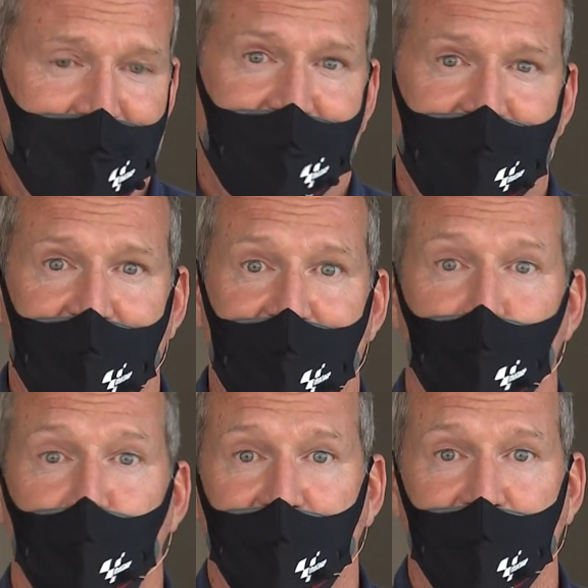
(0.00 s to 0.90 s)

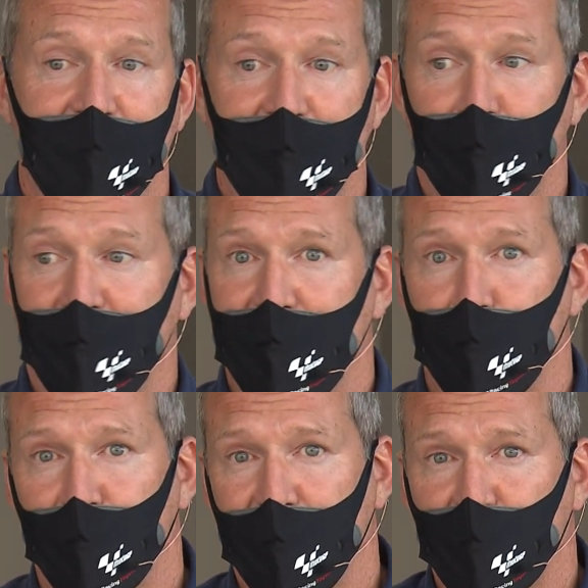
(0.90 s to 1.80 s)
can't pick it up and
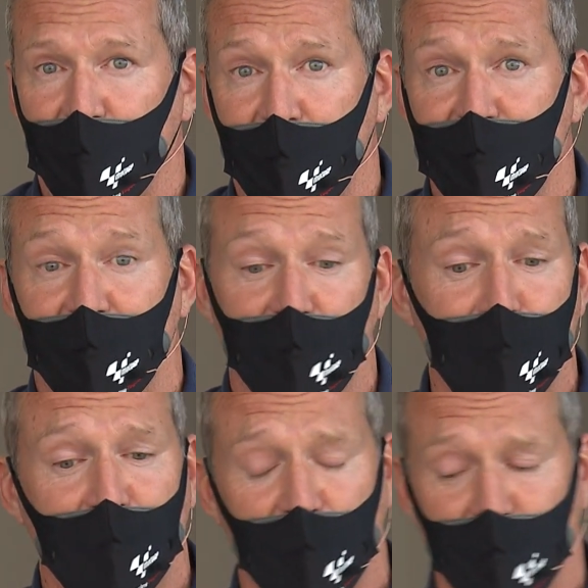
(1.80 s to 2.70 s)
pressurize it,
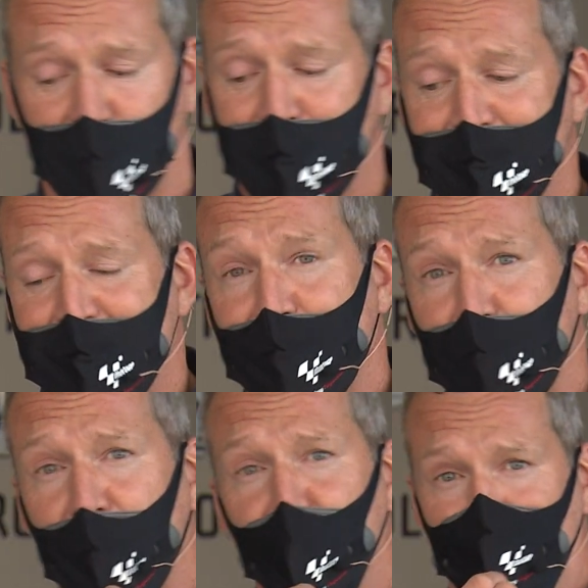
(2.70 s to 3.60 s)
because in
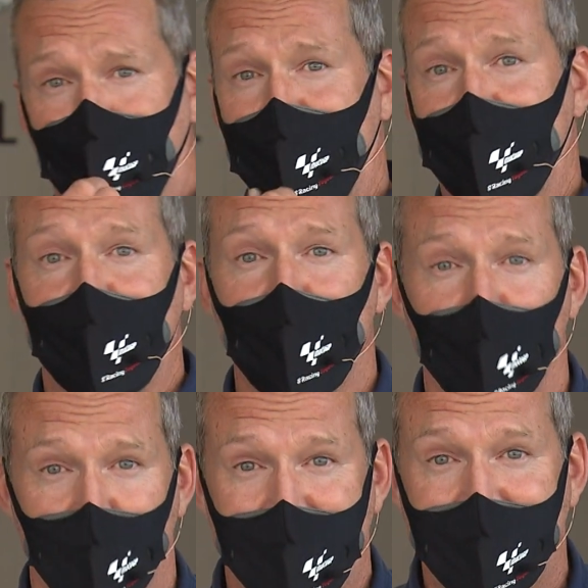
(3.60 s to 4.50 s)
MotoGP they
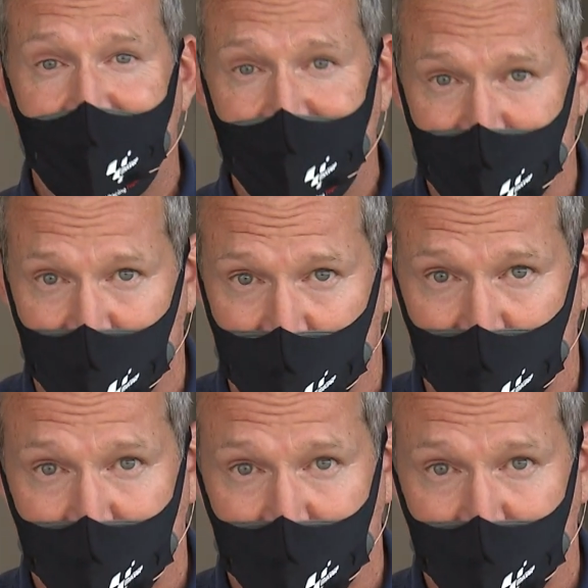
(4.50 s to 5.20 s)
used geared